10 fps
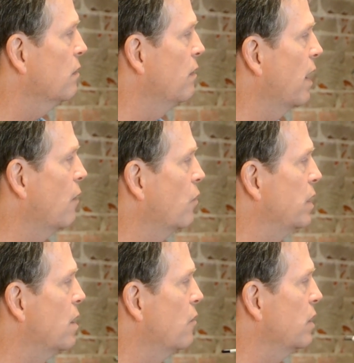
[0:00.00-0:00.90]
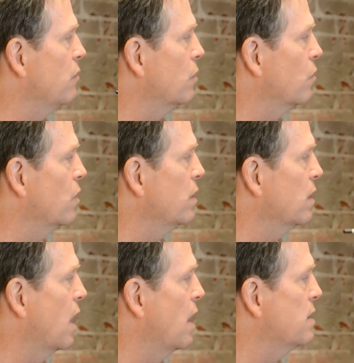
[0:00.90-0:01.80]
that we don't even
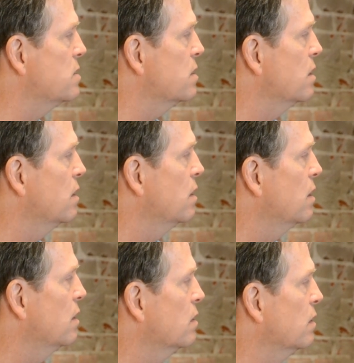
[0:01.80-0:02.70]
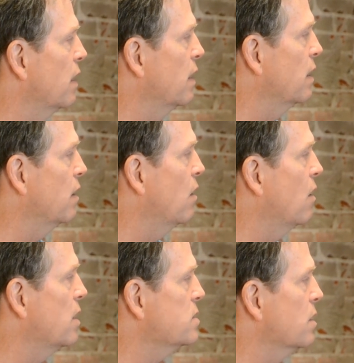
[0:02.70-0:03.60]
realize that it
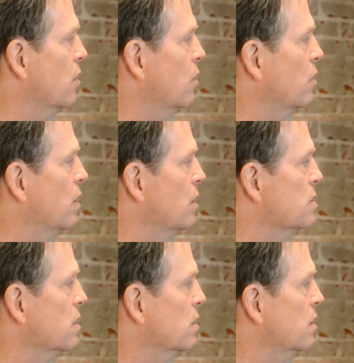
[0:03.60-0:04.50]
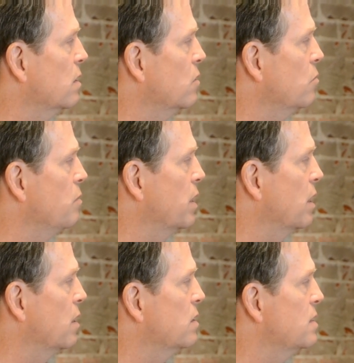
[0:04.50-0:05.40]
also is a little
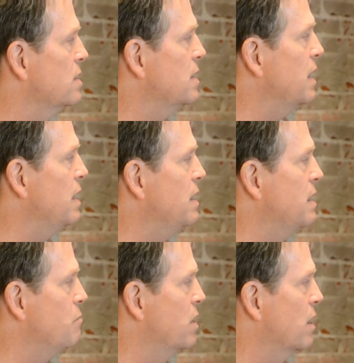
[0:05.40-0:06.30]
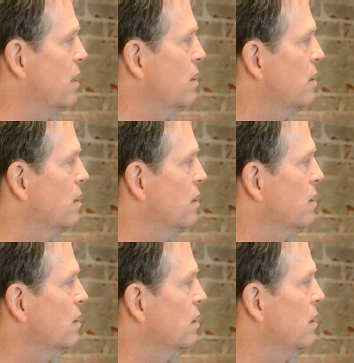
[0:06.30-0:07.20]
bit, teeny bit
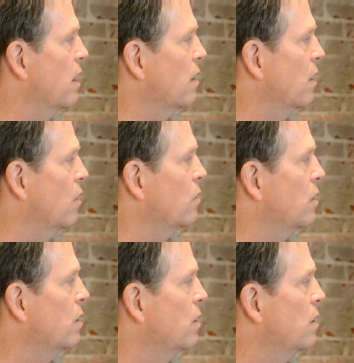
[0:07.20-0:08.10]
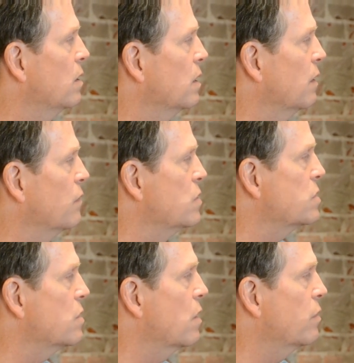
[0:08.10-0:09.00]
yellow. If you
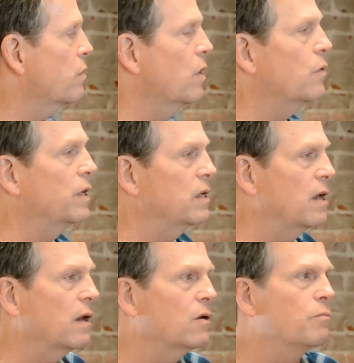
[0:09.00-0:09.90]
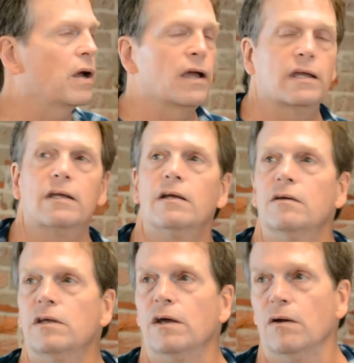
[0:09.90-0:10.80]
start throwing yellow paint,
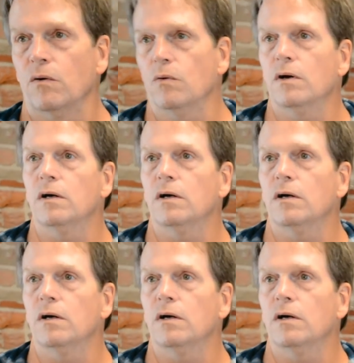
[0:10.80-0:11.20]
you know,